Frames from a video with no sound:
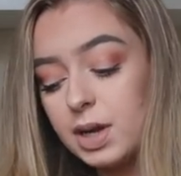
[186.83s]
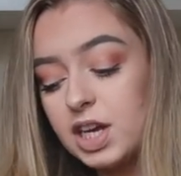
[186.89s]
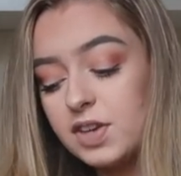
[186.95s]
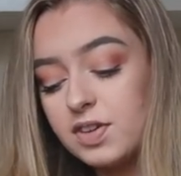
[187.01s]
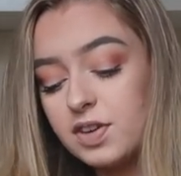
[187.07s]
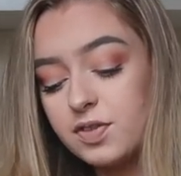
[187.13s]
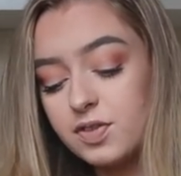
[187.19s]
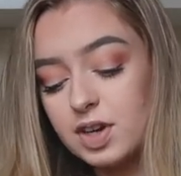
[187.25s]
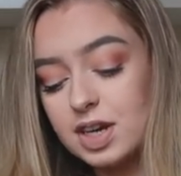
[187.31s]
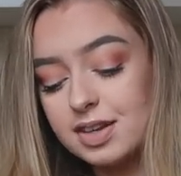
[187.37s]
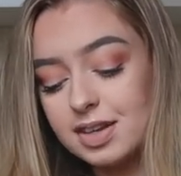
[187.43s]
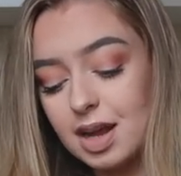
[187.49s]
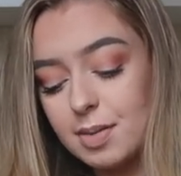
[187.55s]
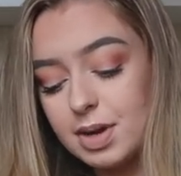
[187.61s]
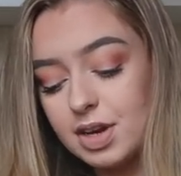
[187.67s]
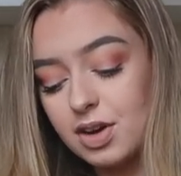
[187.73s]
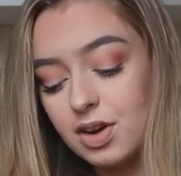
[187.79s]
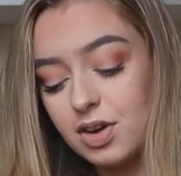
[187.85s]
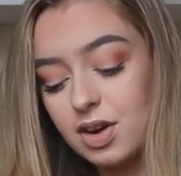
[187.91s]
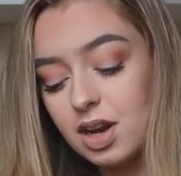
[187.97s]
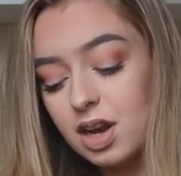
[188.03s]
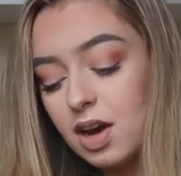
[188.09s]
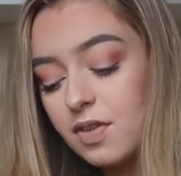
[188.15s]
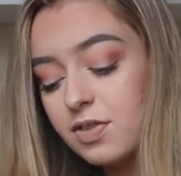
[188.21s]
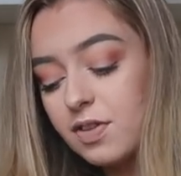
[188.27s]
please feel free to let me know.
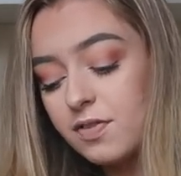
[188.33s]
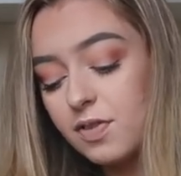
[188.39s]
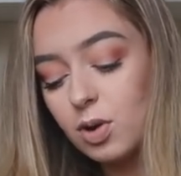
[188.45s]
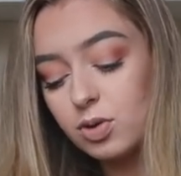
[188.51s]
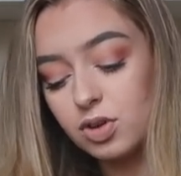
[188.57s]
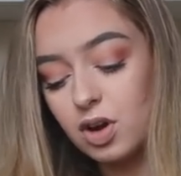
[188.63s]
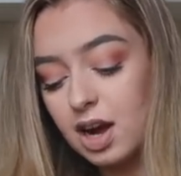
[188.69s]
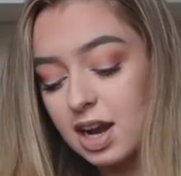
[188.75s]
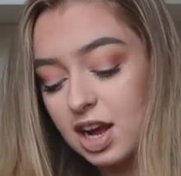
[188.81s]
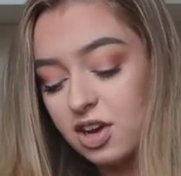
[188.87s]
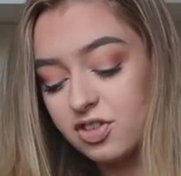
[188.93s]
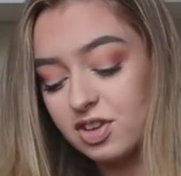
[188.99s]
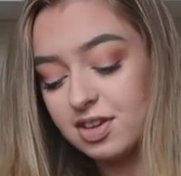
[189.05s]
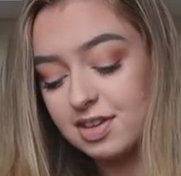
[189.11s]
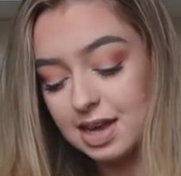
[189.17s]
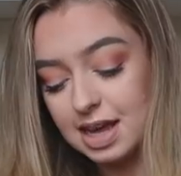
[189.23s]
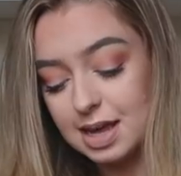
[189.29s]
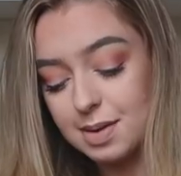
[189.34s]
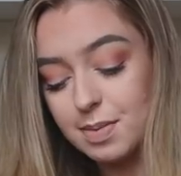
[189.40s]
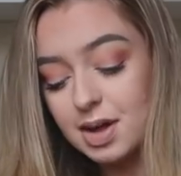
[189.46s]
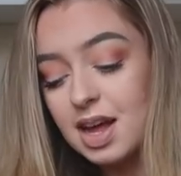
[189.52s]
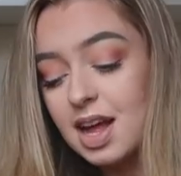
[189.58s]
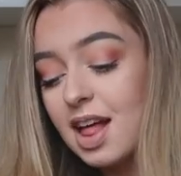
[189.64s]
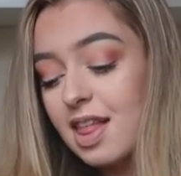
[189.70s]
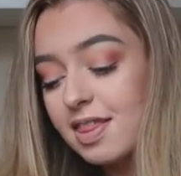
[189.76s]
Love the False Eyelashes team."